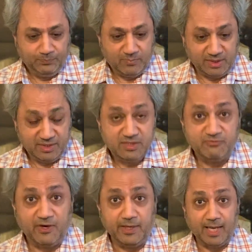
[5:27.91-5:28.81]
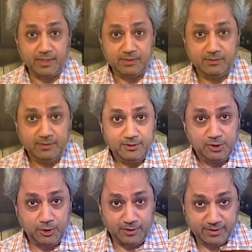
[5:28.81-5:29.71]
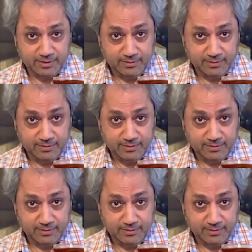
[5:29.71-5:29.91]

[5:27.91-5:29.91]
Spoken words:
But this is very nice. Cheers.